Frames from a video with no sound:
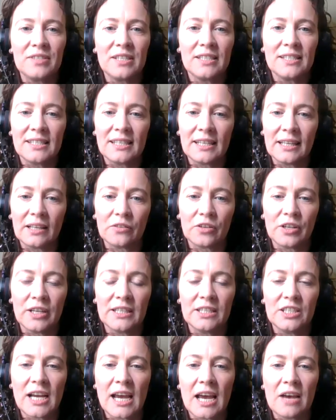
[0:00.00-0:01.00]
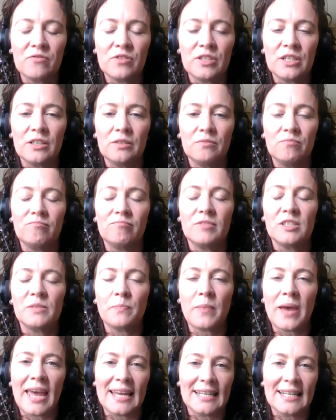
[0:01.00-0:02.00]
to tailor it. You have to
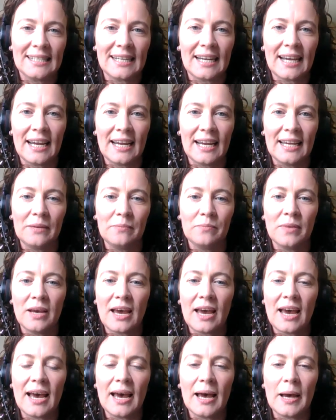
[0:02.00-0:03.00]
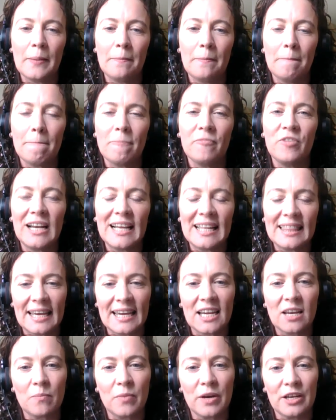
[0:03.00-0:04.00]
spend time, really
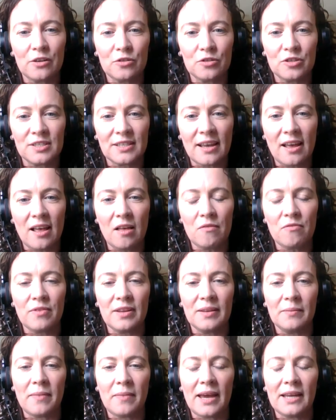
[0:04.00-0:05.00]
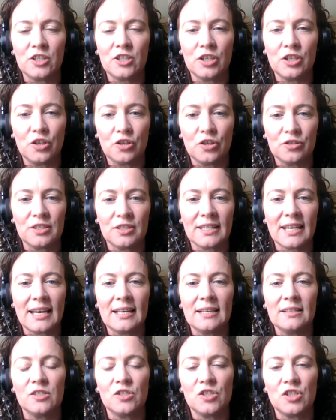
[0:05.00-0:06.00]
think about yourself and matching your
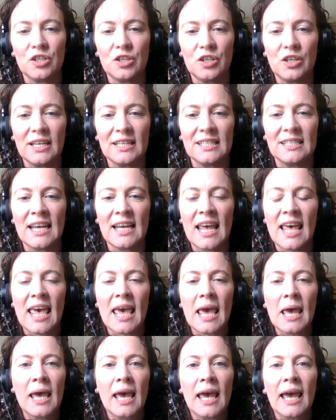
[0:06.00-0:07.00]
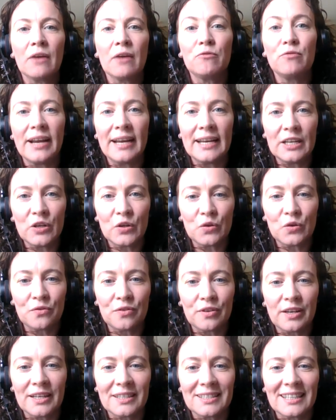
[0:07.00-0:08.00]
skills to it, reading
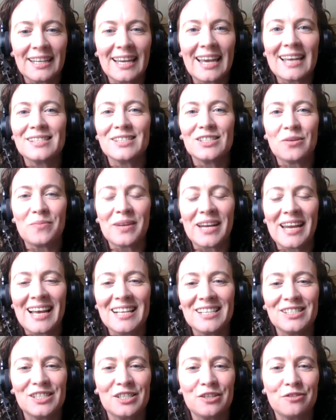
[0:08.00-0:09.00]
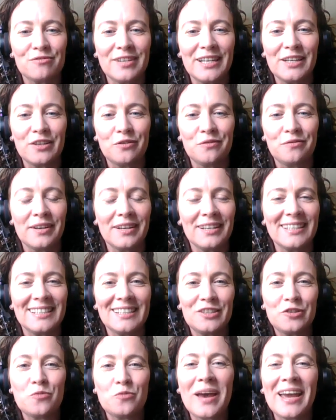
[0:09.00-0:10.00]
over it, getting somebody else to read over it.
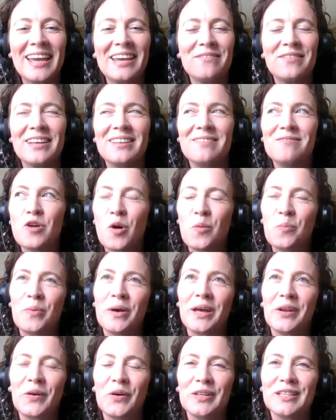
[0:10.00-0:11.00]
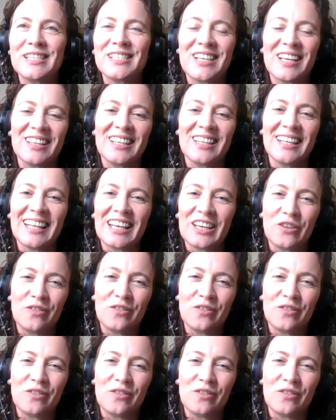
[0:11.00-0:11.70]
You might even not put on something that you